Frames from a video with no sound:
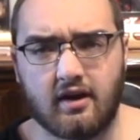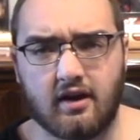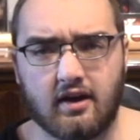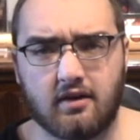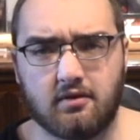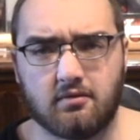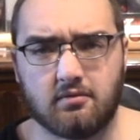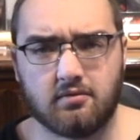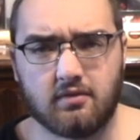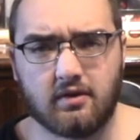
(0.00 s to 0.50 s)

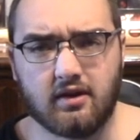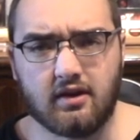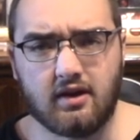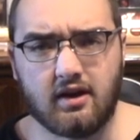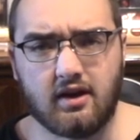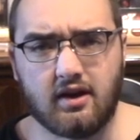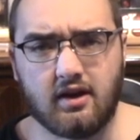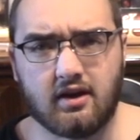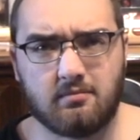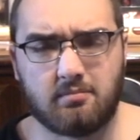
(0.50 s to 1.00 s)
it
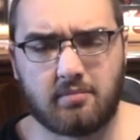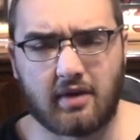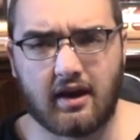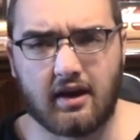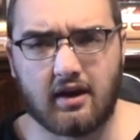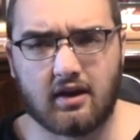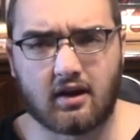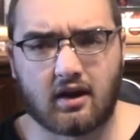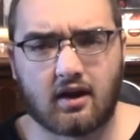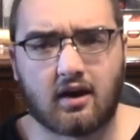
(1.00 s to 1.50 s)
really
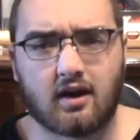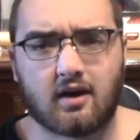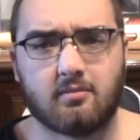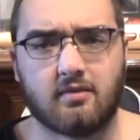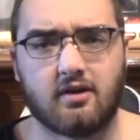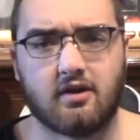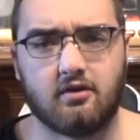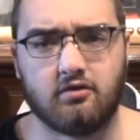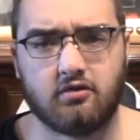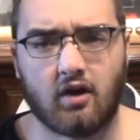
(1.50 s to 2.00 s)
paid
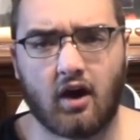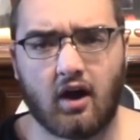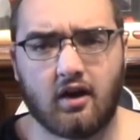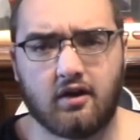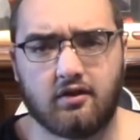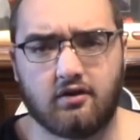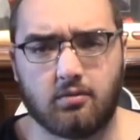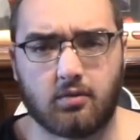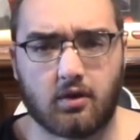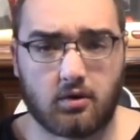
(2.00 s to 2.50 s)
homage
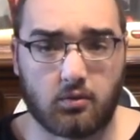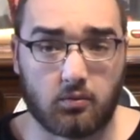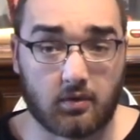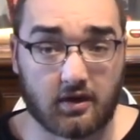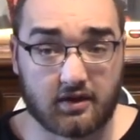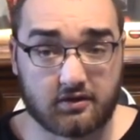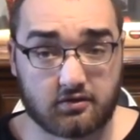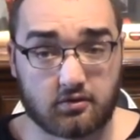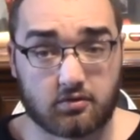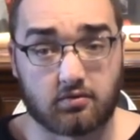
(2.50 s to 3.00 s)
to what
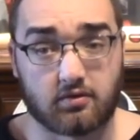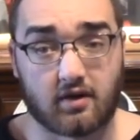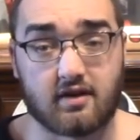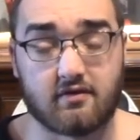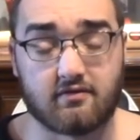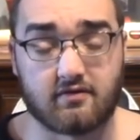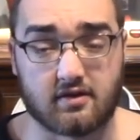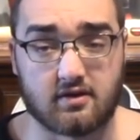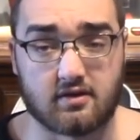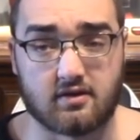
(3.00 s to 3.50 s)
Wes
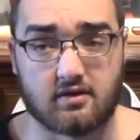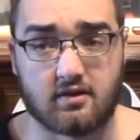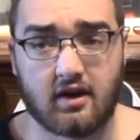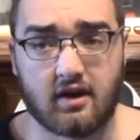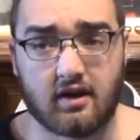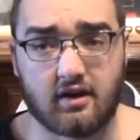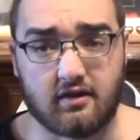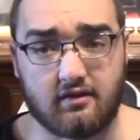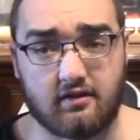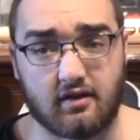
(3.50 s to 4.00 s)
Craven
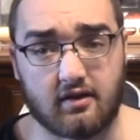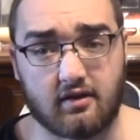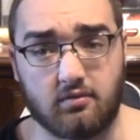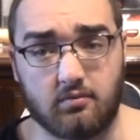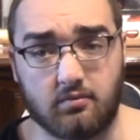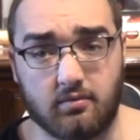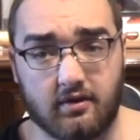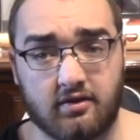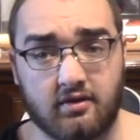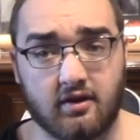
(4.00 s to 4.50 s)

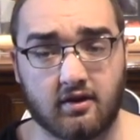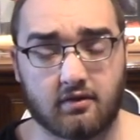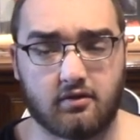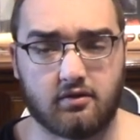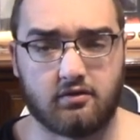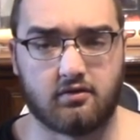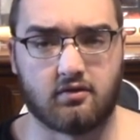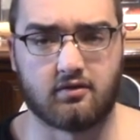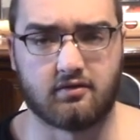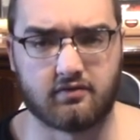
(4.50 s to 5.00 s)
did with the
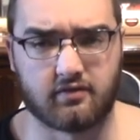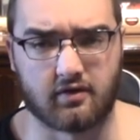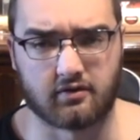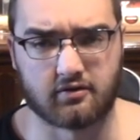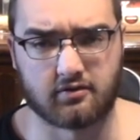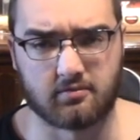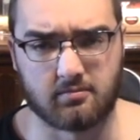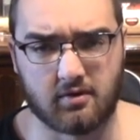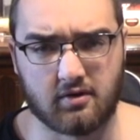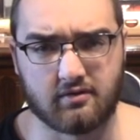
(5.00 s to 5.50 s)
original
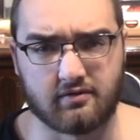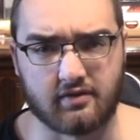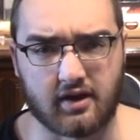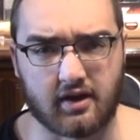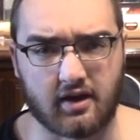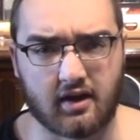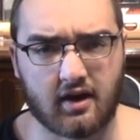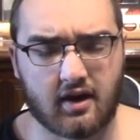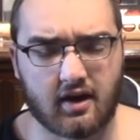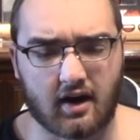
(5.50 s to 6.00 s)
first
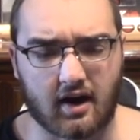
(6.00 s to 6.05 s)
movie.